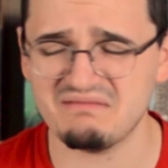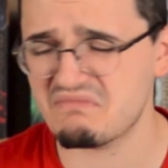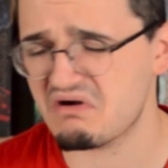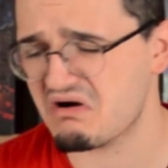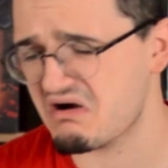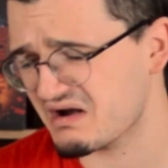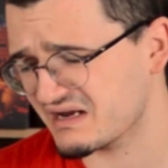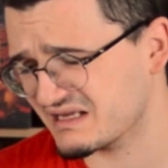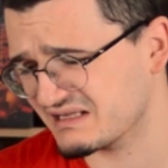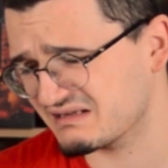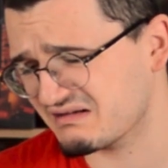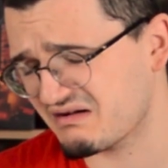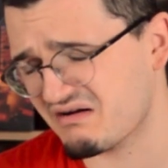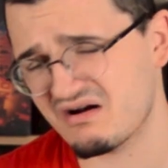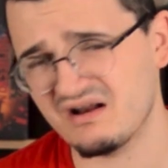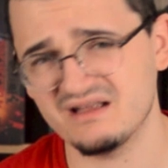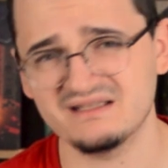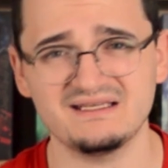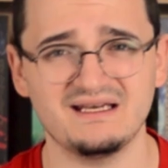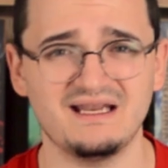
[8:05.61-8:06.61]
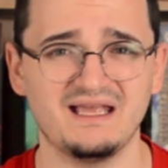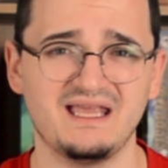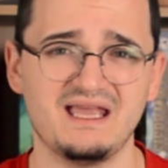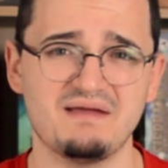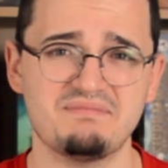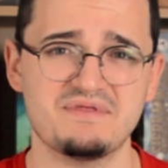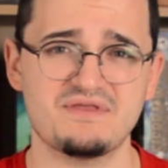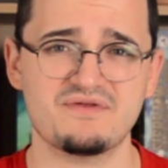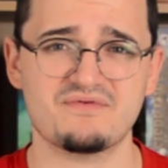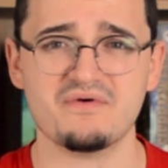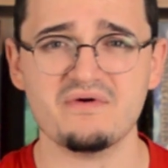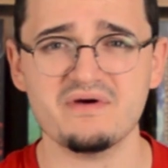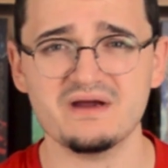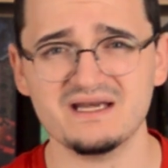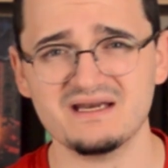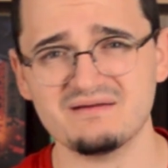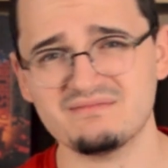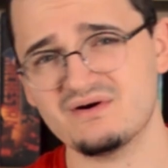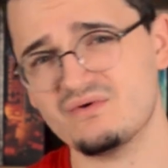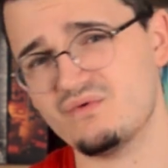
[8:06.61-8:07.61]
market cards and I kept throwing
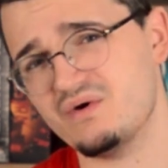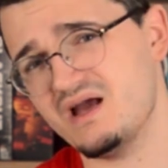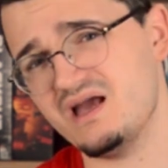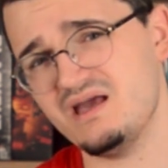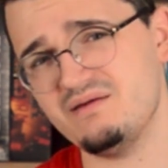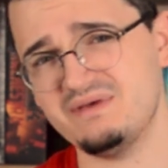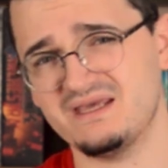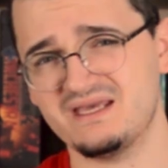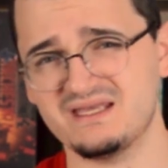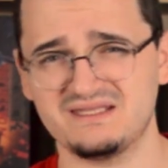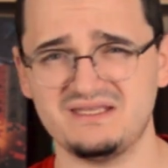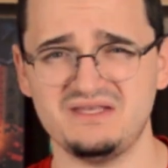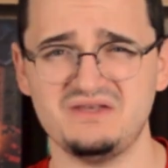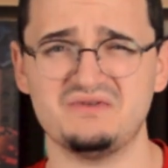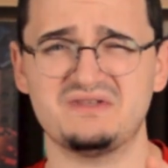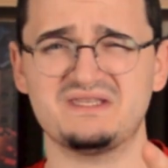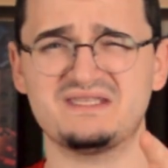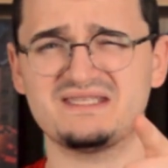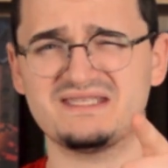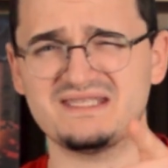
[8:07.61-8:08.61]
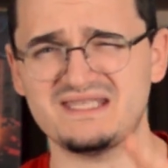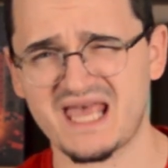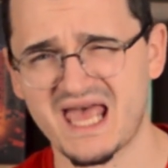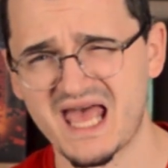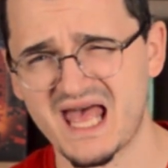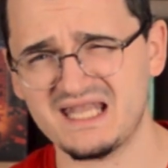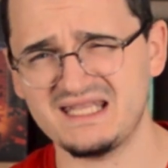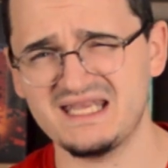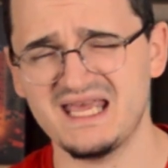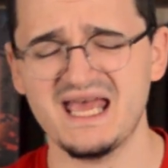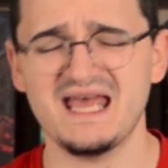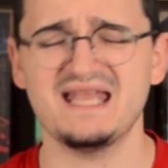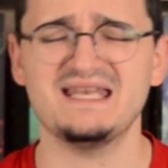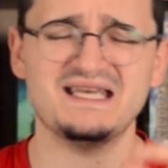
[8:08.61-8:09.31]
them away because you said